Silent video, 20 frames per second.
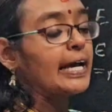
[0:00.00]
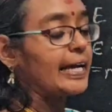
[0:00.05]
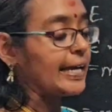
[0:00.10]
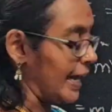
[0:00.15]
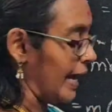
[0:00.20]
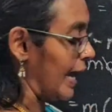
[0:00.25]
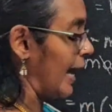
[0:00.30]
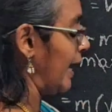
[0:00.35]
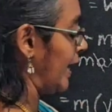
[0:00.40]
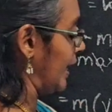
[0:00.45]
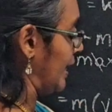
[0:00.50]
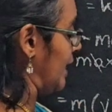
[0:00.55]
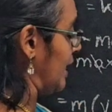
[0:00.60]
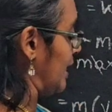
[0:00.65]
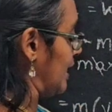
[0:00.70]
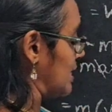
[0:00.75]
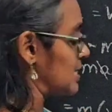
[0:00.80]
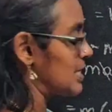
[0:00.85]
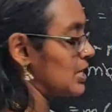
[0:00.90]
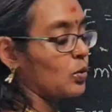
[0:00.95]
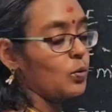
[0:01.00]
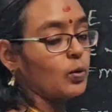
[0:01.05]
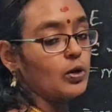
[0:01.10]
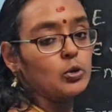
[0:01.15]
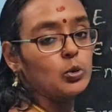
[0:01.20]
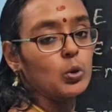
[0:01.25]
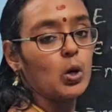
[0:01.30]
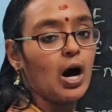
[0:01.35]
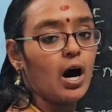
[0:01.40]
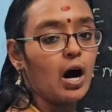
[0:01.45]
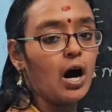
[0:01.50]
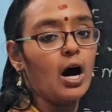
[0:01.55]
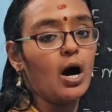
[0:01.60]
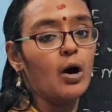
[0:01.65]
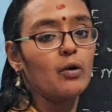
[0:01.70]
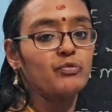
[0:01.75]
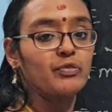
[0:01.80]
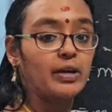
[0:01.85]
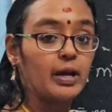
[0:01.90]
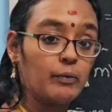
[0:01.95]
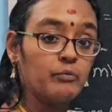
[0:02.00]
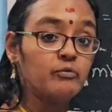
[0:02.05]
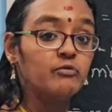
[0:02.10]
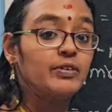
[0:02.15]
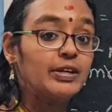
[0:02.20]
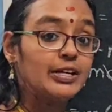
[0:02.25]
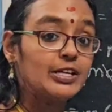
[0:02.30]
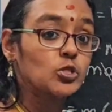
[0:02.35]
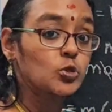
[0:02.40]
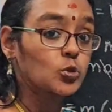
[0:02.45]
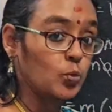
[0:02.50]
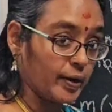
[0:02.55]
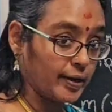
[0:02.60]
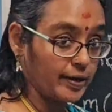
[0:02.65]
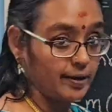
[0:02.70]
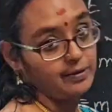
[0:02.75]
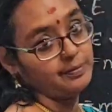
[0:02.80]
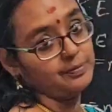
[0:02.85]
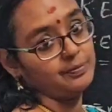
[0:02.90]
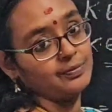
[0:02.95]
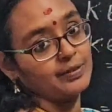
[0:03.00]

Ke is equal to half mv square.